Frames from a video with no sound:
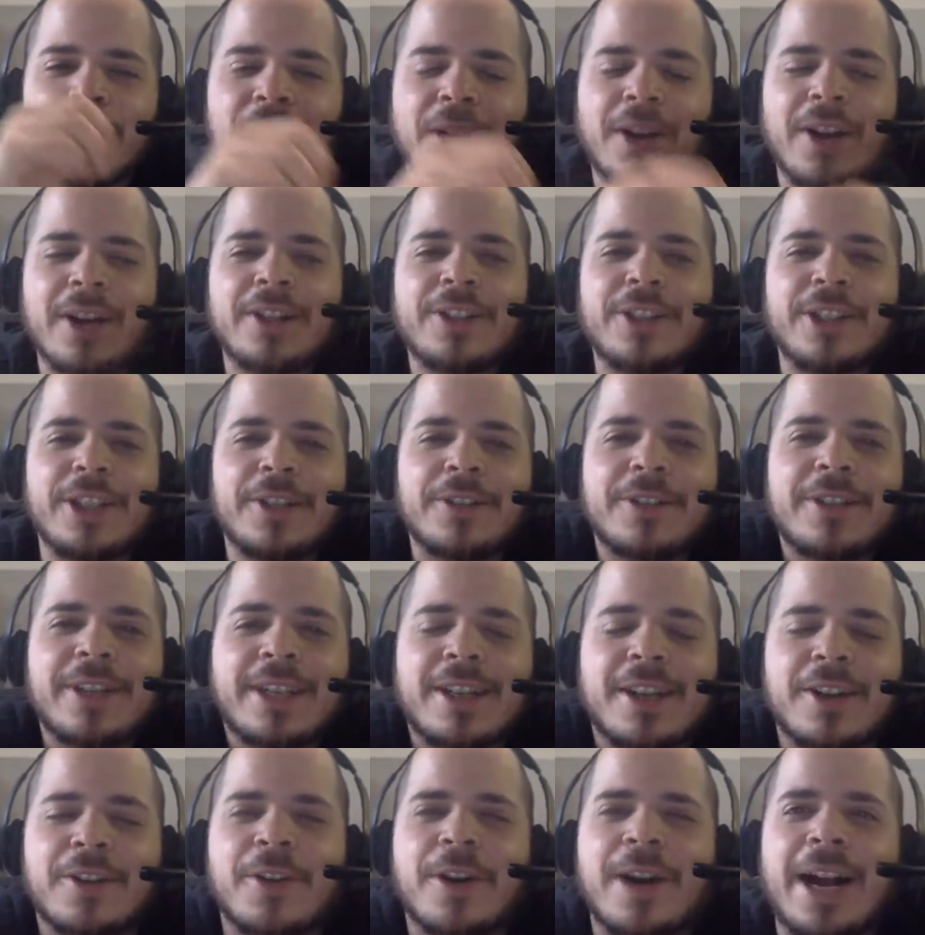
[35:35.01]
All right, yeah. Geo, take
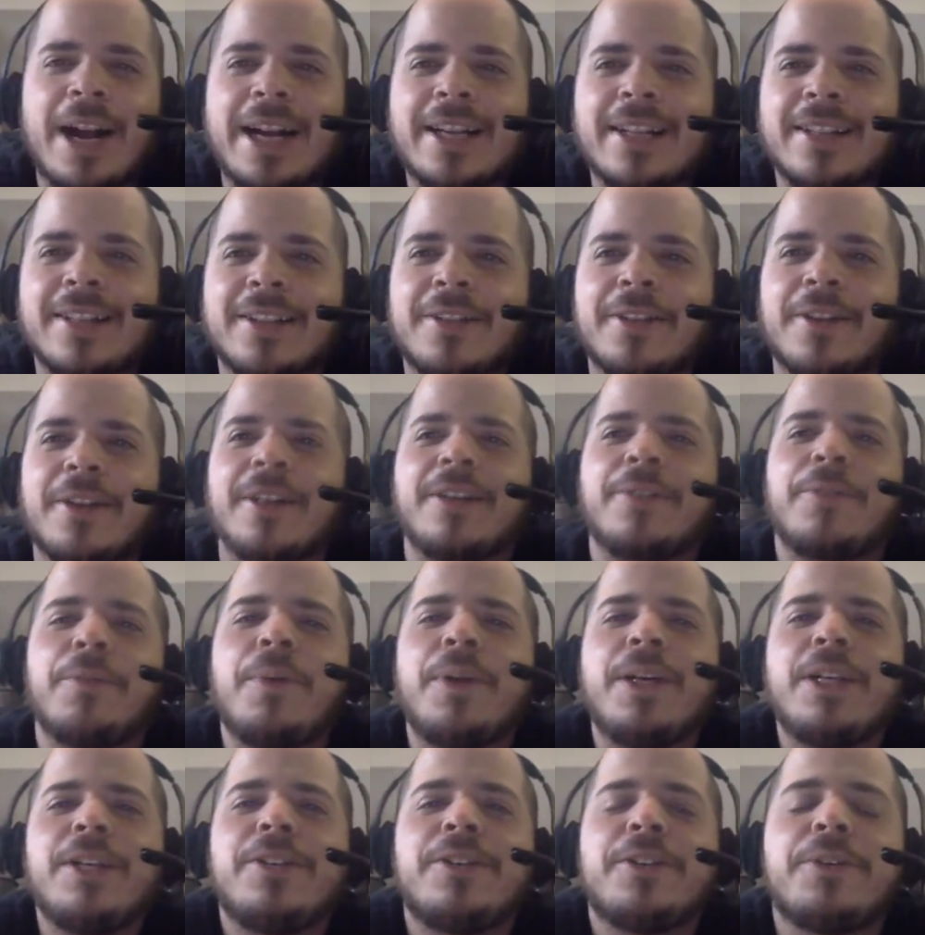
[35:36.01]
a crack in the dark.
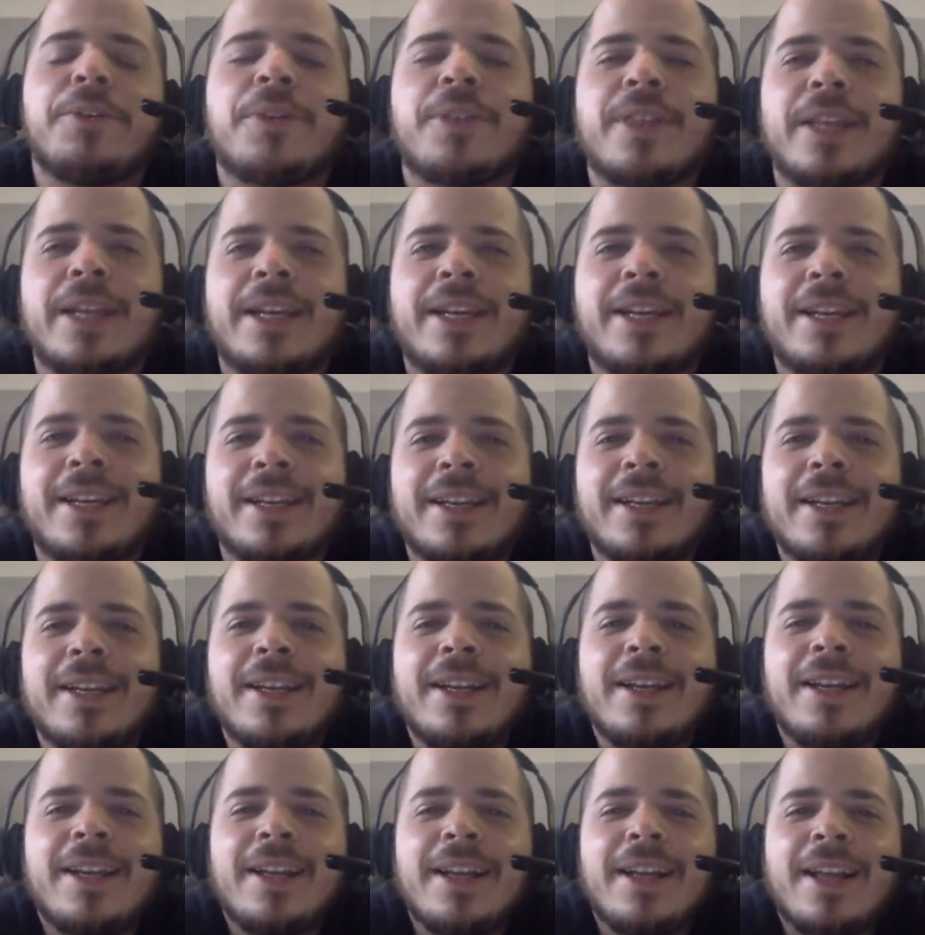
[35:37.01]
What do you think
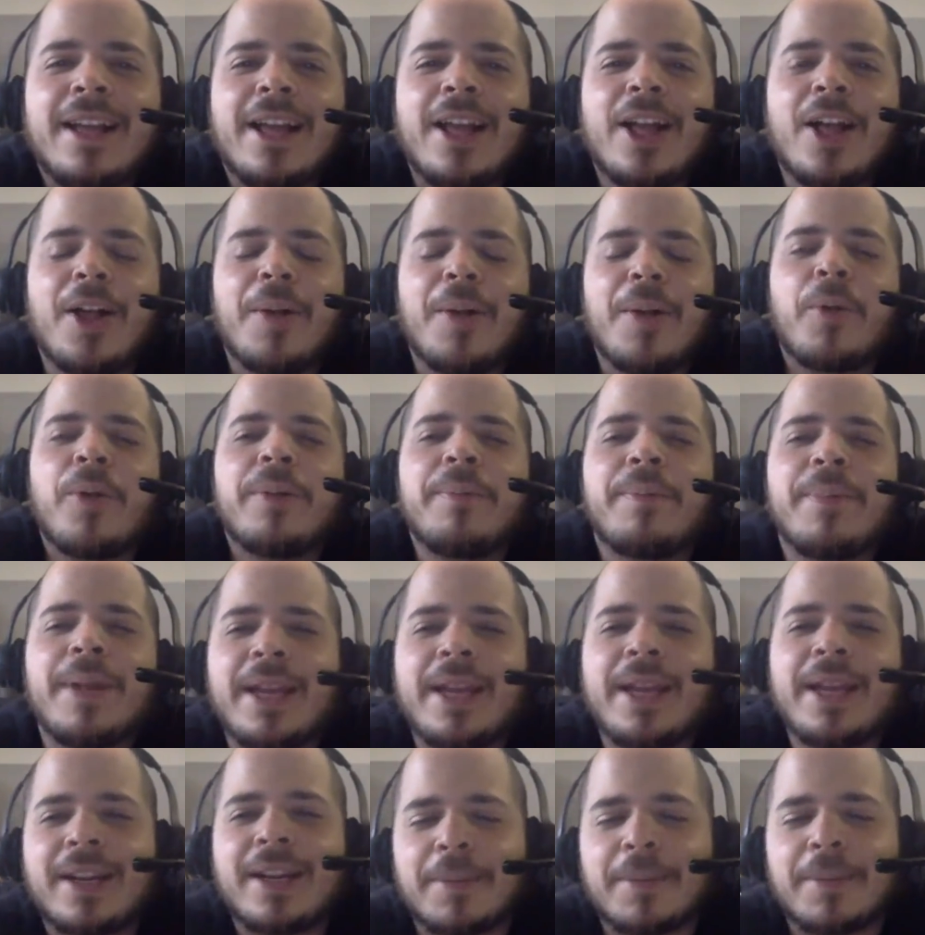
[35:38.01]
Hellboy
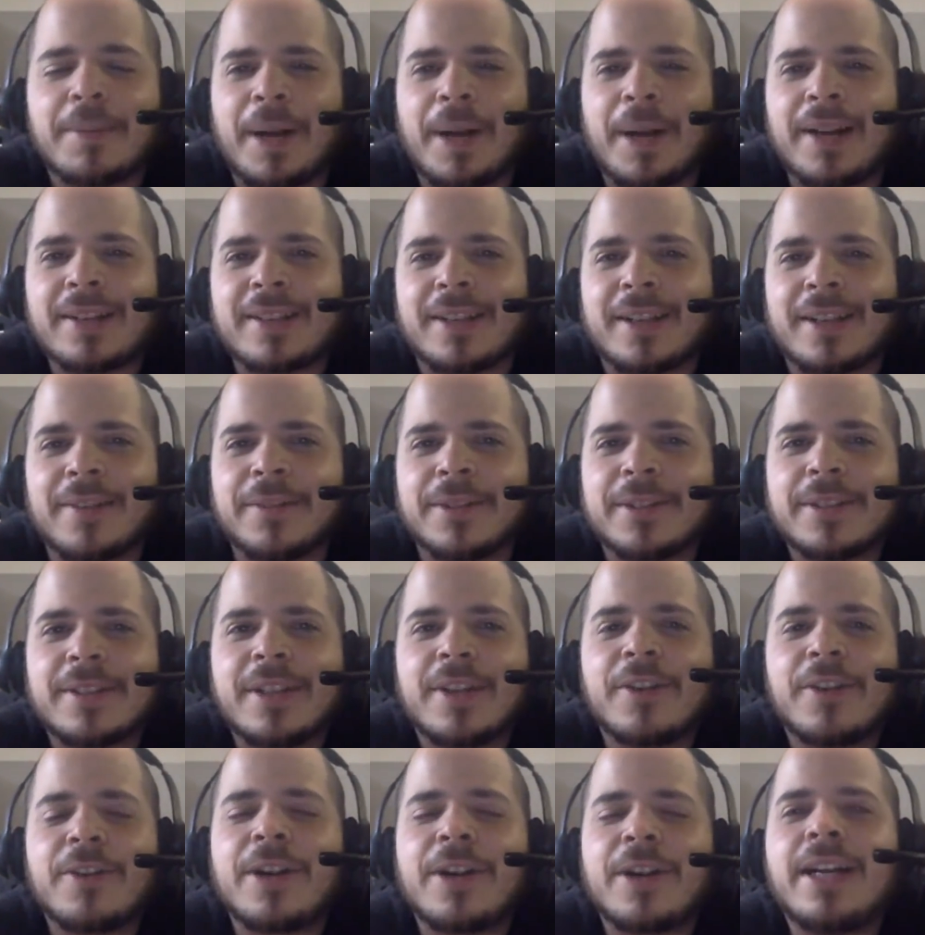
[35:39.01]
made at the box office?
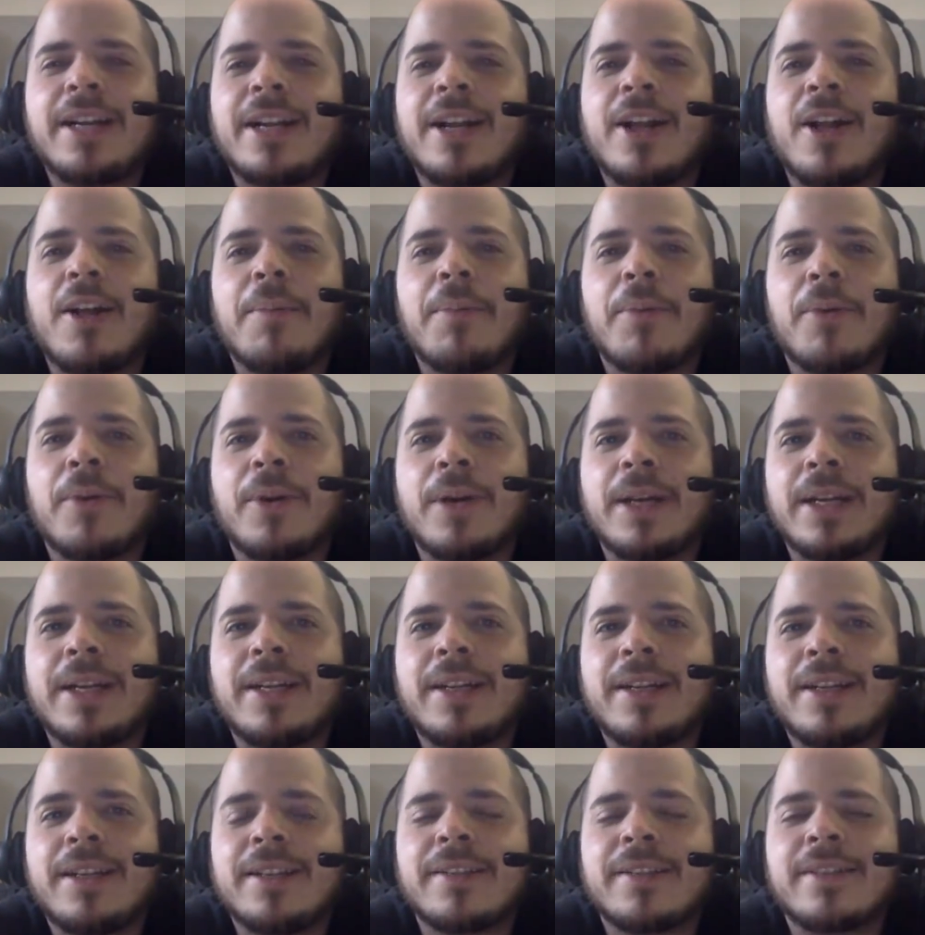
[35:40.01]
Now, granted,
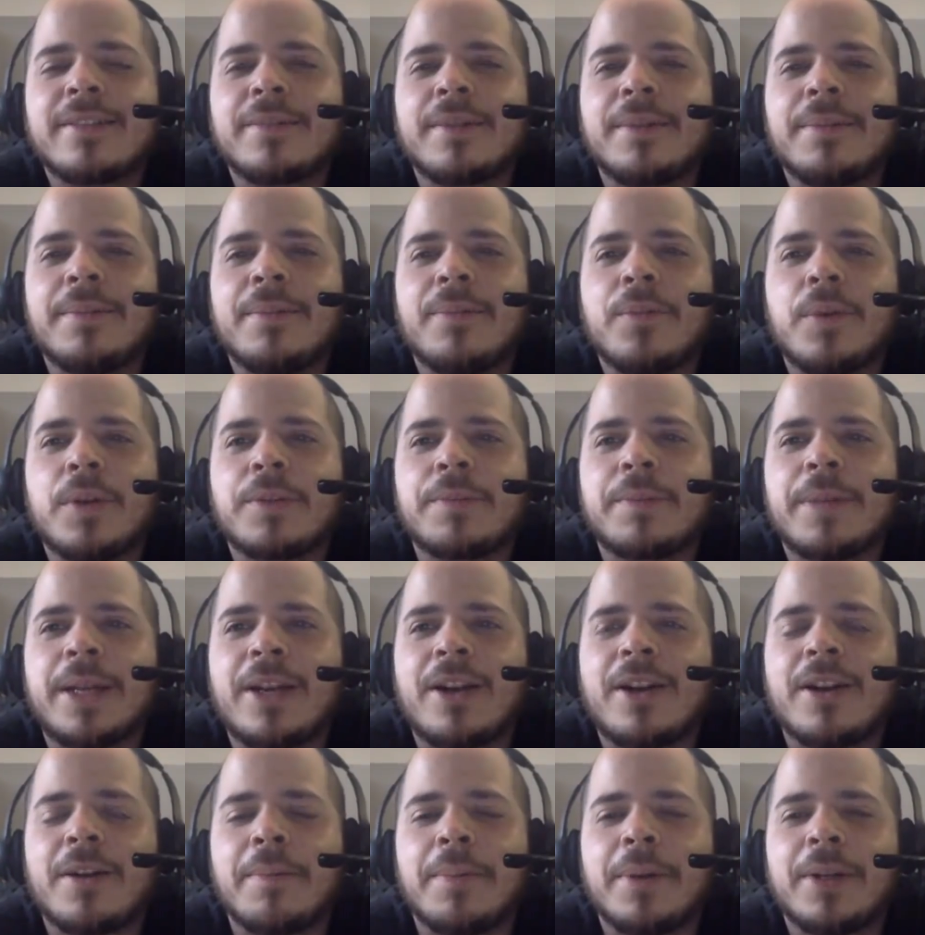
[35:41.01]
Hellboy is was made
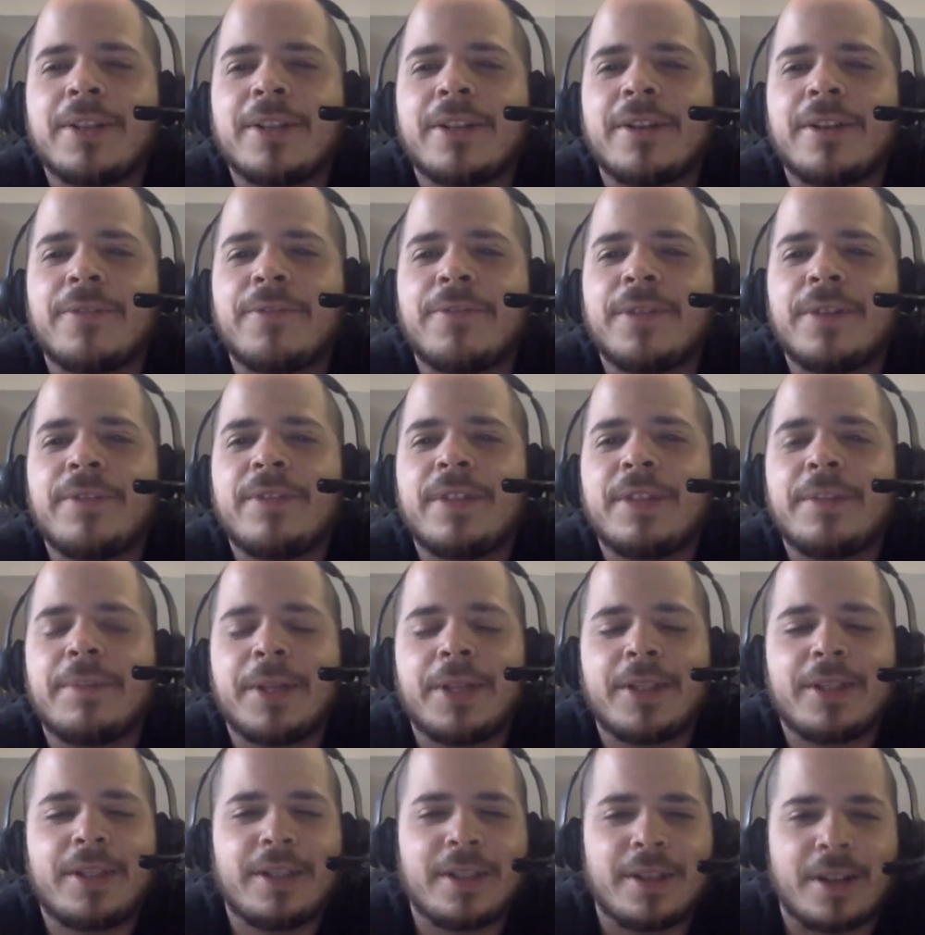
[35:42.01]
on a budget of fifty
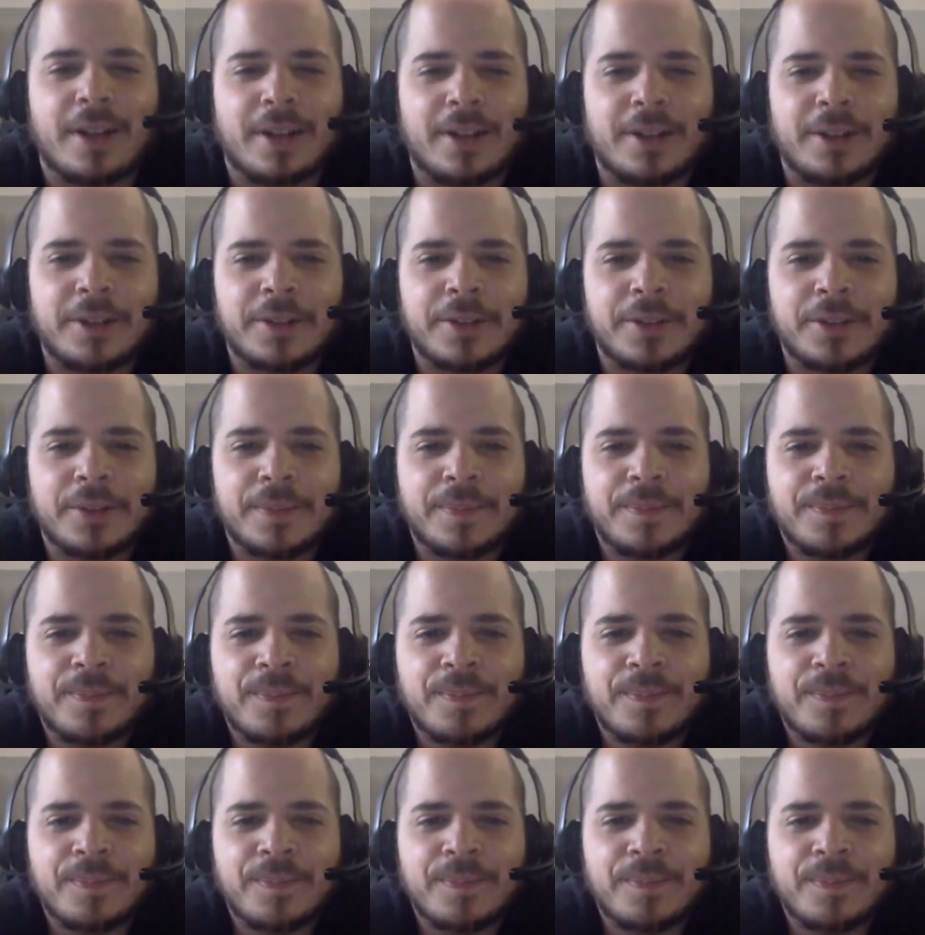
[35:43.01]
million dollars.